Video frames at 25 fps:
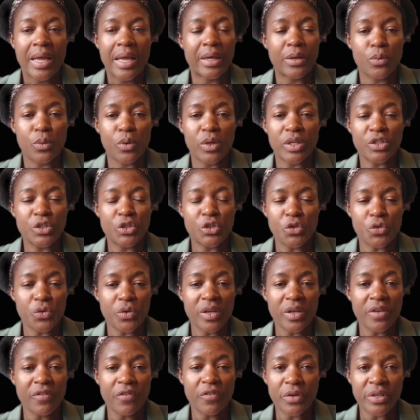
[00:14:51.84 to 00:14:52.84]
it was
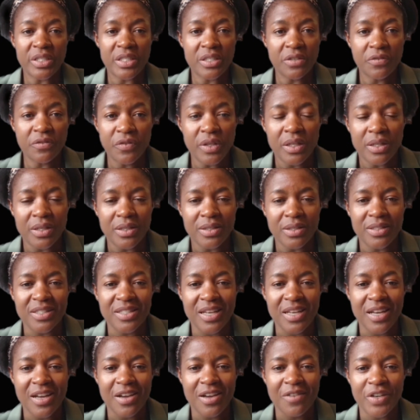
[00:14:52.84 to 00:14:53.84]
during a very
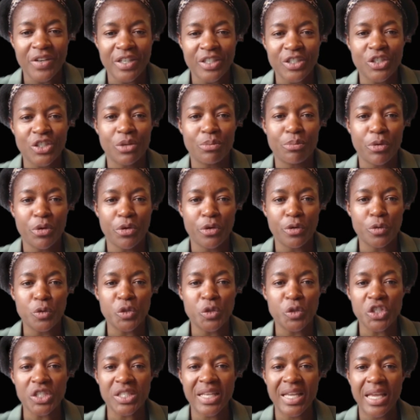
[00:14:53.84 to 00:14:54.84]
difficult financial period.
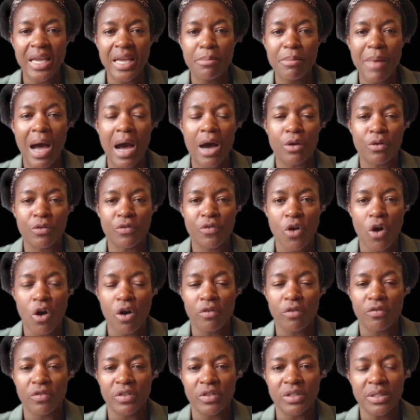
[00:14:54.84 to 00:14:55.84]
We just came out of
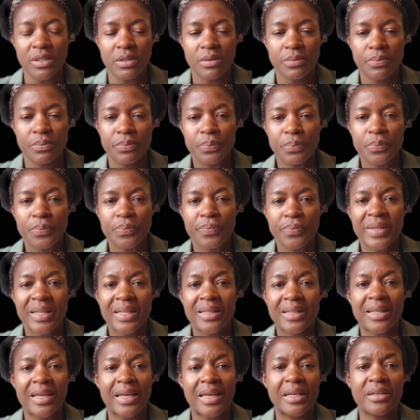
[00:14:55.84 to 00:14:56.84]
COVID.
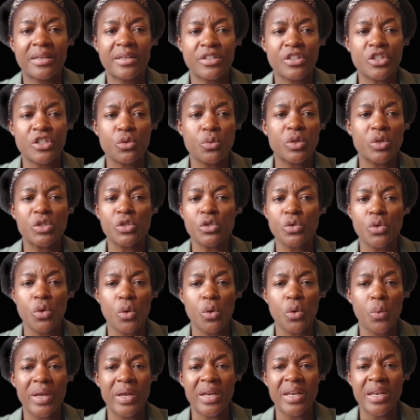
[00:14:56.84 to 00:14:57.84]
The industry was
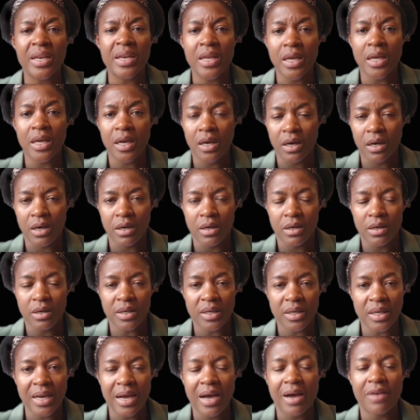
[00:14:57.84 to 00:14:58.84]
nowhere near
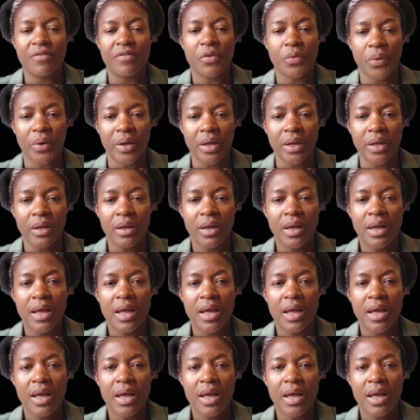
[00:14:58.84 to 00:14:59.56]
recovery,